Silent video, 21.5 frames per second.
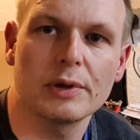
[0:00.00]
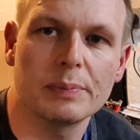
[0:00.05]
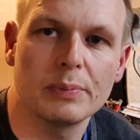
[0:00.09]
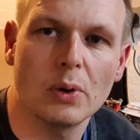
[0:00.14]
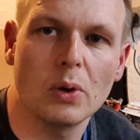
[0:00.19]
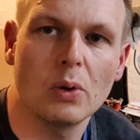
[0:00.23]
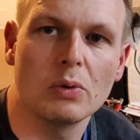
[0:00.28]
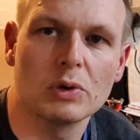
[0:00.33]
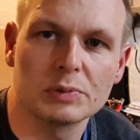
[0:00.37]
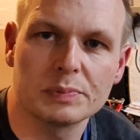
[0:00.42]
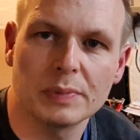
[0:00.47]

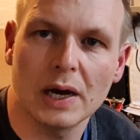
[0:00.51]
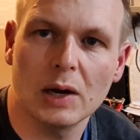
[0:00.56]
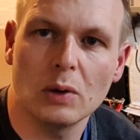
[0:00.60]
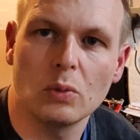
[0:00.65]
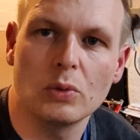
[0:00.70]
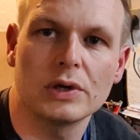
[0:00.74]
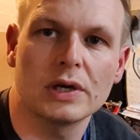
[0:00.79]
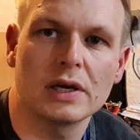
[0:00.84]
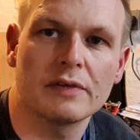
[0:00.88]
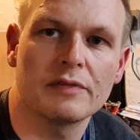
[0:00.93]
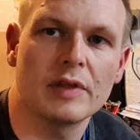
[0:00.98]
poles, but I
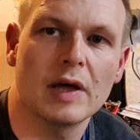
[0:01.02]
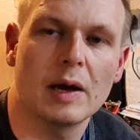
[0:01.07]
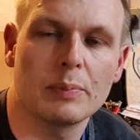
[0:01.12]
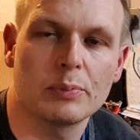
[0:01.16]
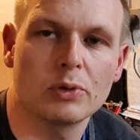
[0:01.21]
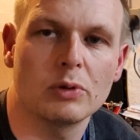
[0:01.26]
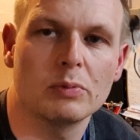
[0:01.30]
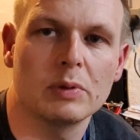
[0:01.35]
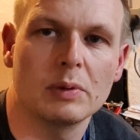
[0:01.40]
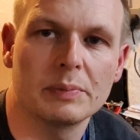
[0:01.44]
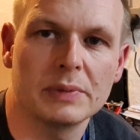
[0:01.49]
won't have that
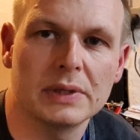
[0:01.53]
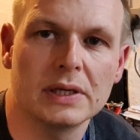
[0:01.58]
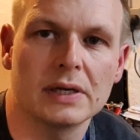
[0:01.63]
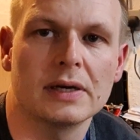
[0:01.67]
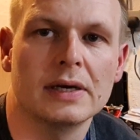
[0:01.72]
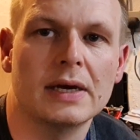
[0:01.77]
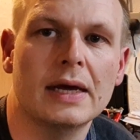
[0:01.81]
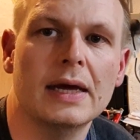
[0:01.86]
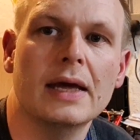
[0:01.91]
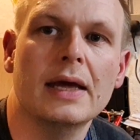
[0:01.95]
problem here.